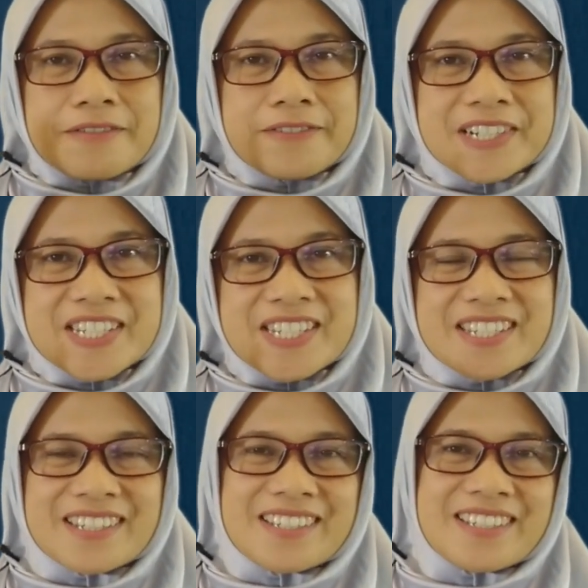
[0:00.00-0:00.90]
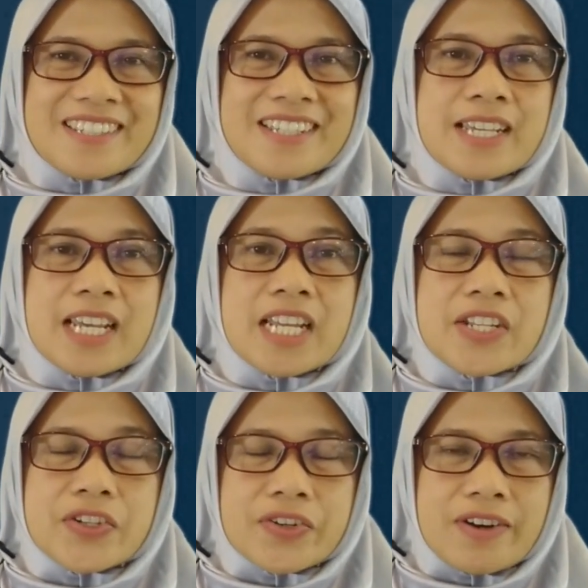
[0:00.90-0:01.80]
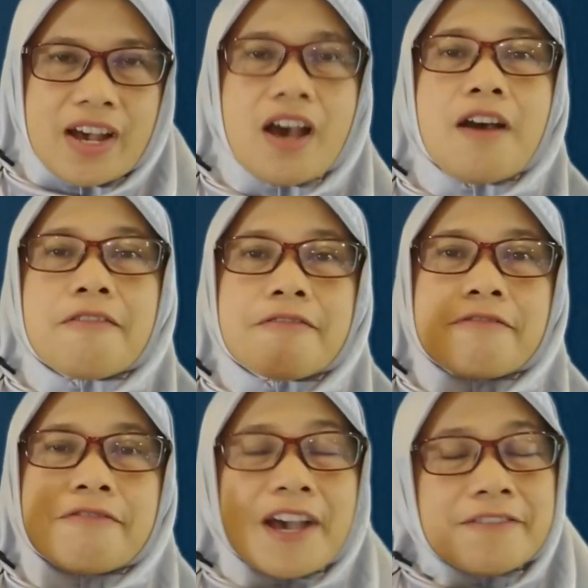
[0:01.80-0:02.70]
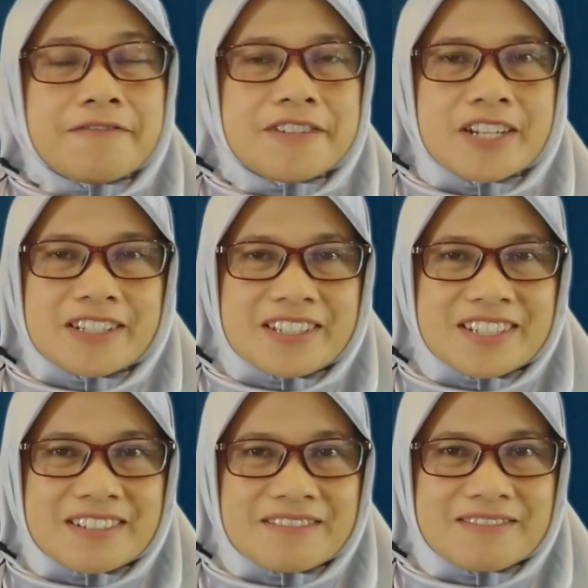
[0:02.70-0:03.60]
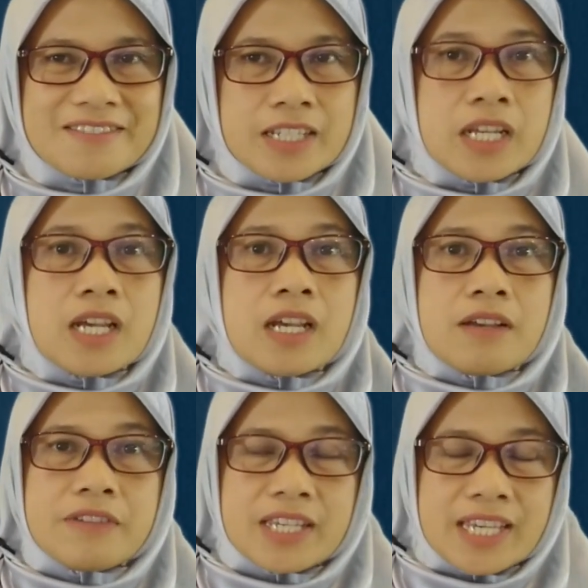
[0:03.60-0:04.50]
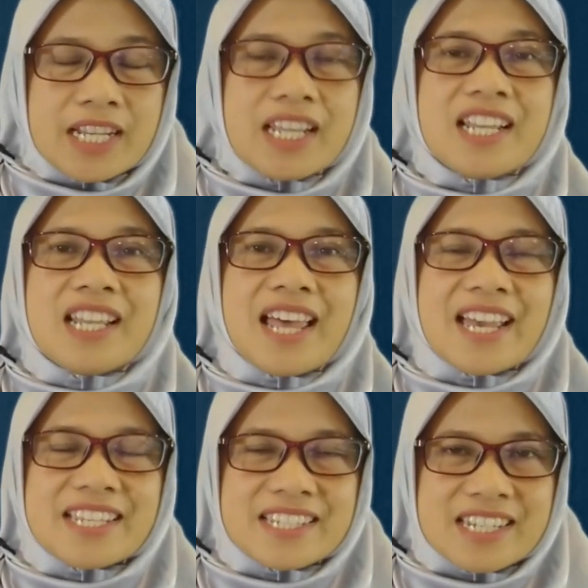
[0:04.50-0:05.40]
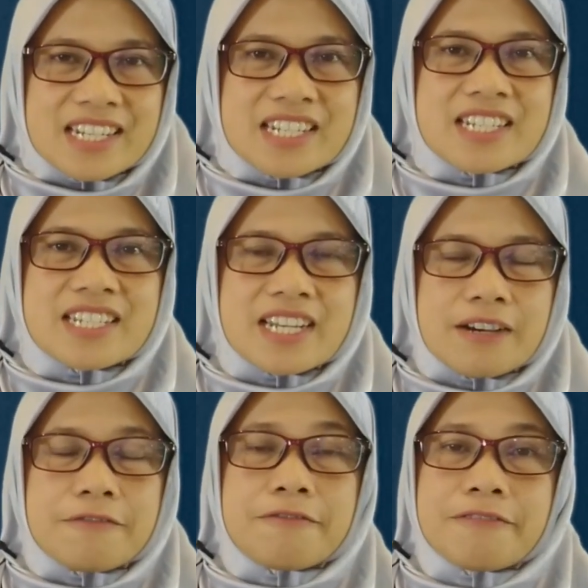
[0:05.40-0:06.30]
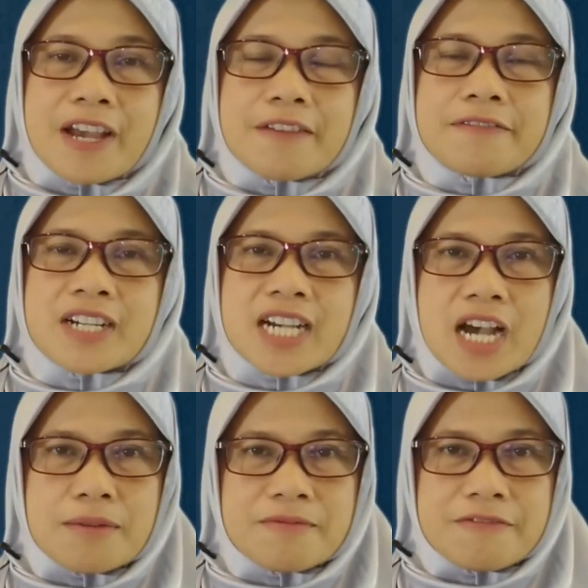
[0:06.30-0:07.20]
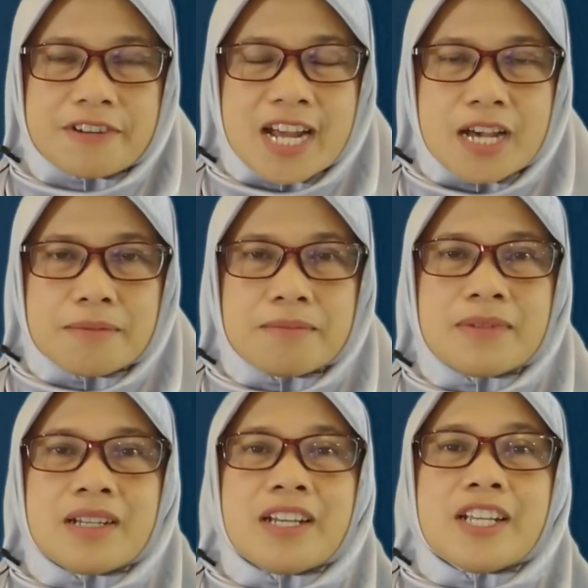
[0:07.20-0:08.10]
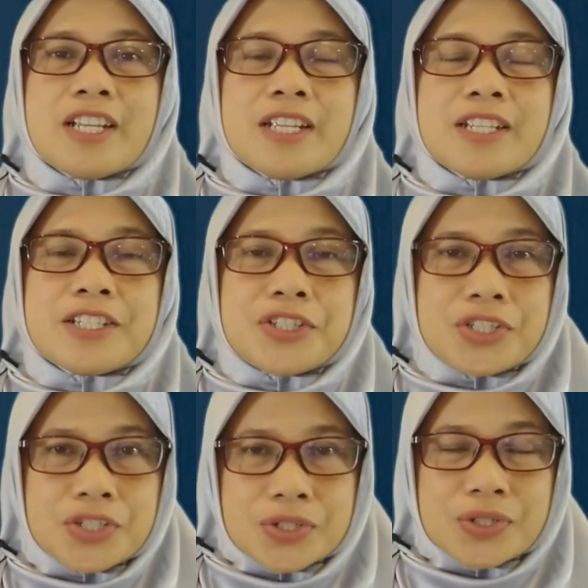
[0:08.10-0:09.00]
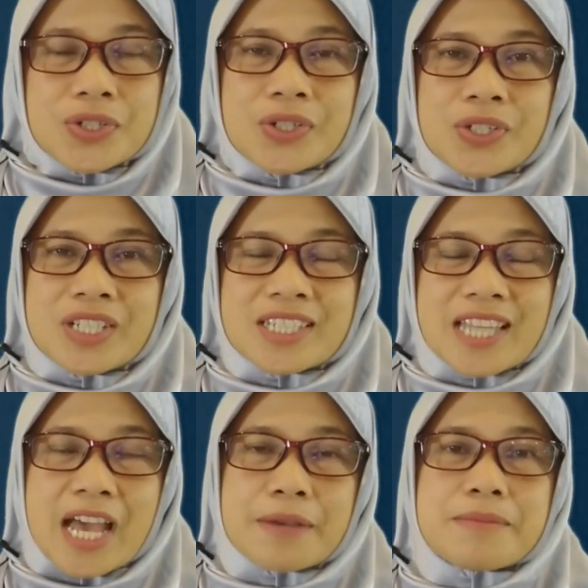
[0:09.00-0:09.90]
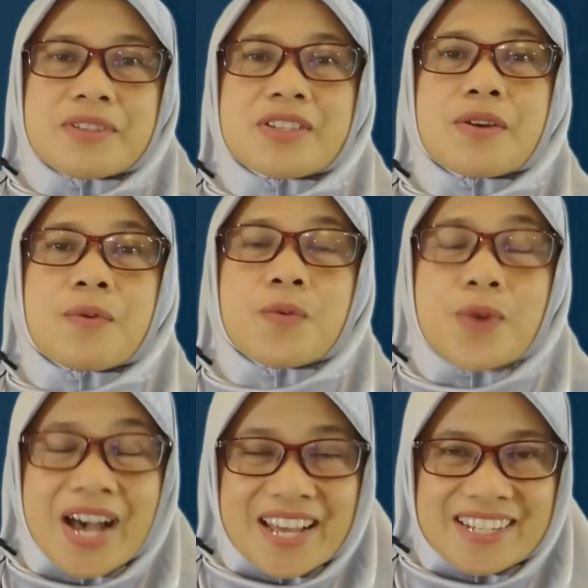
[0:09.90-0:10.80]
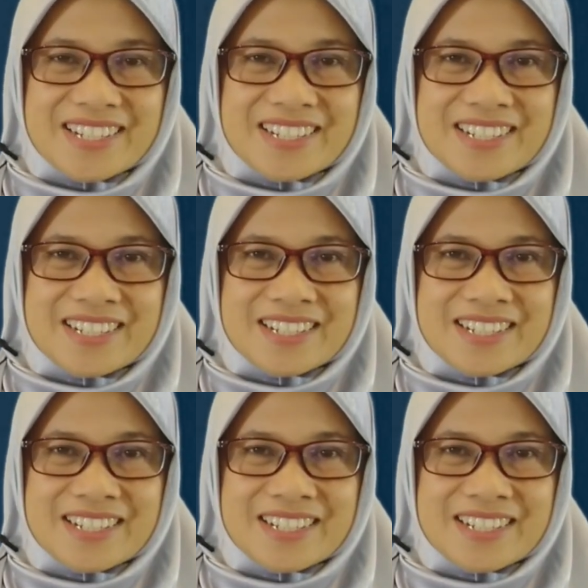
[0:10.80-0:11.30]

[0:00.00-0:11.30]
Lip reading: First, there are 5 dots. We can analyze it that 5 come from 2 times 1